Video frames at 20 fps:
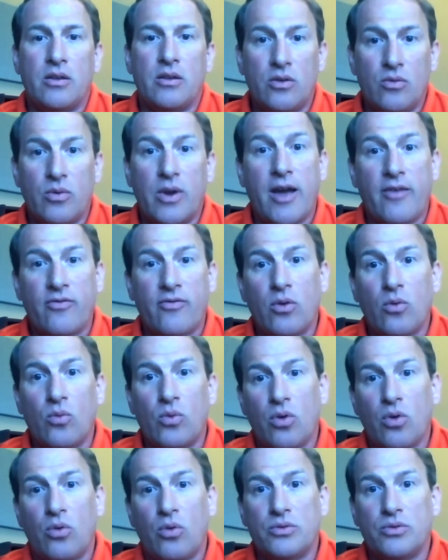You would have to
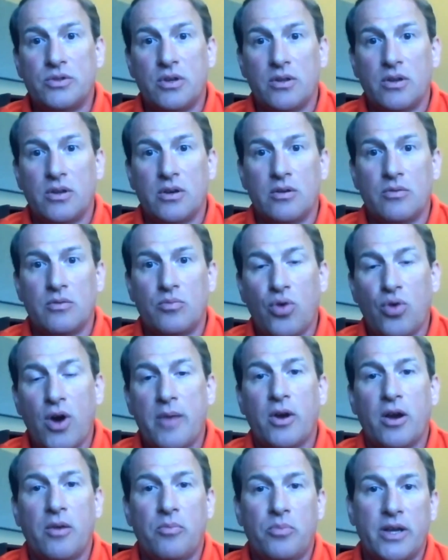withhold to the
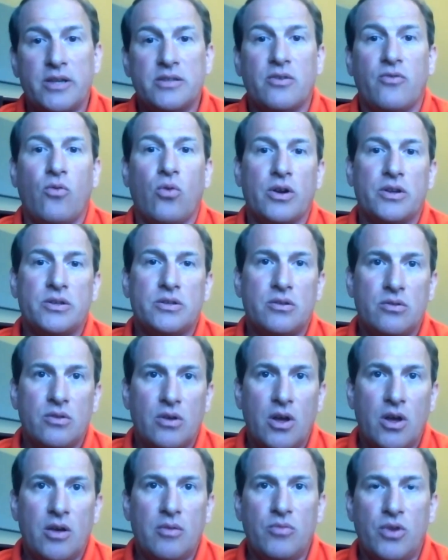primary place of work's
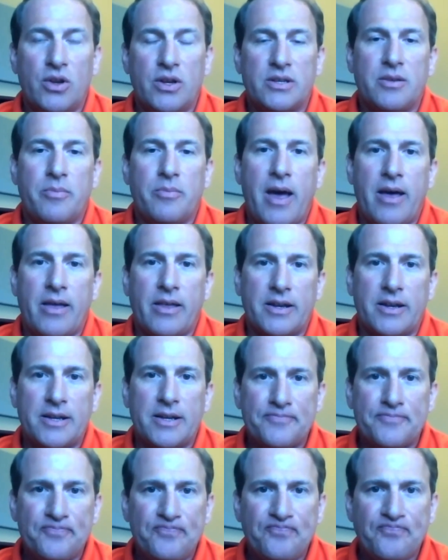municipality.
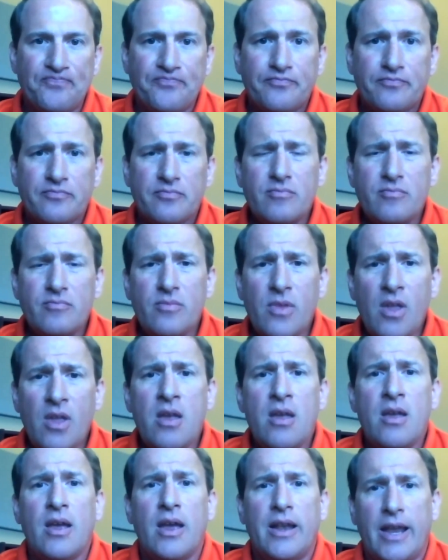
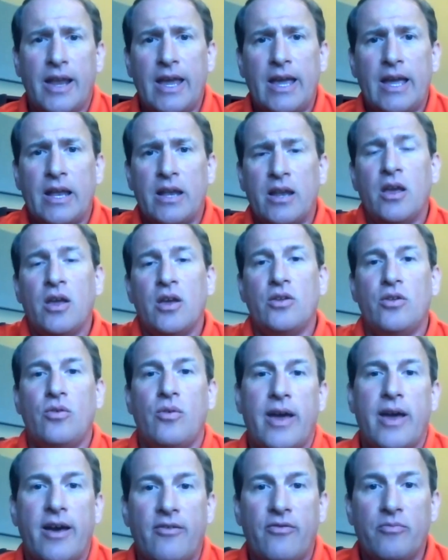Again,
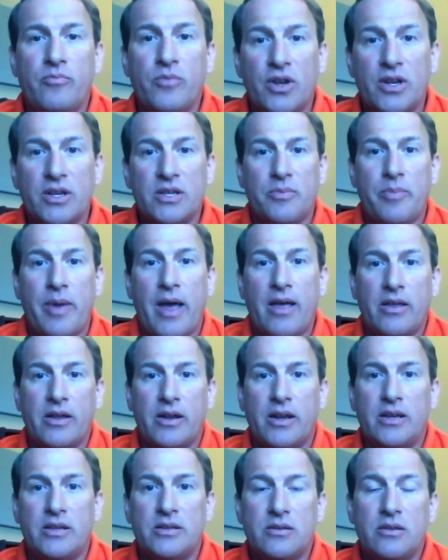you have
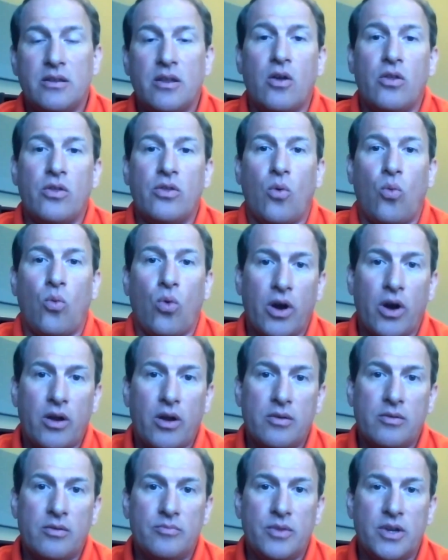municipalities, the
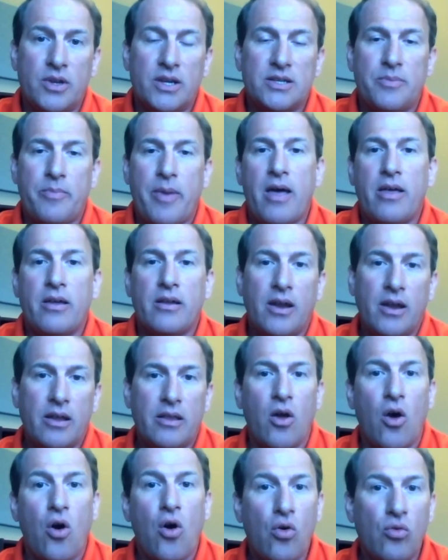work municipality
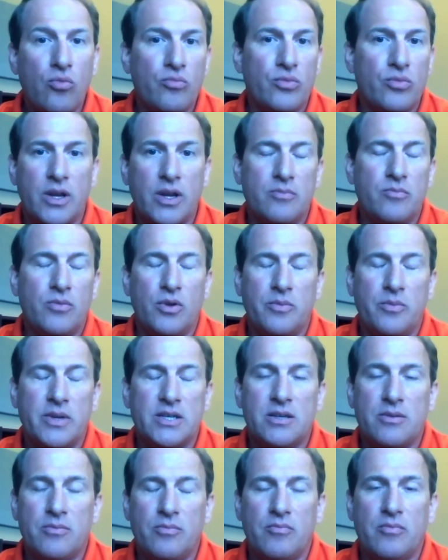and the home
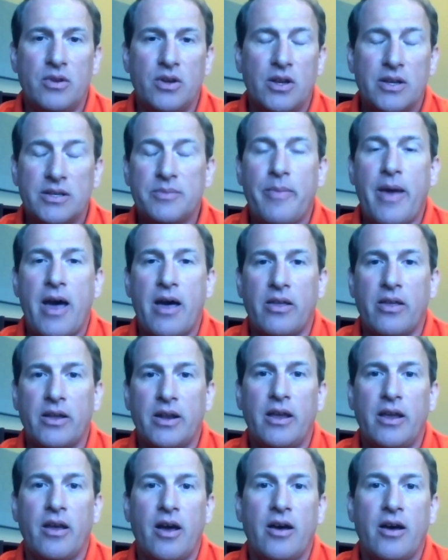
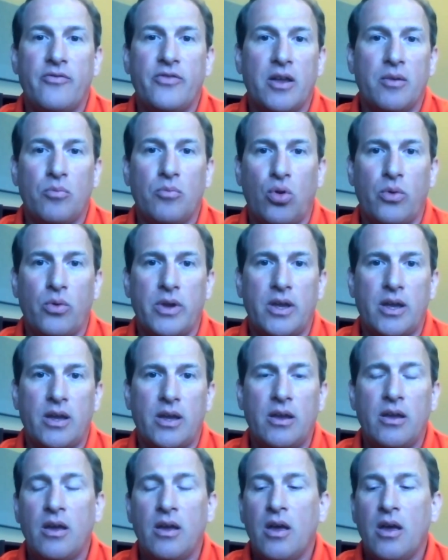municipality of the employee,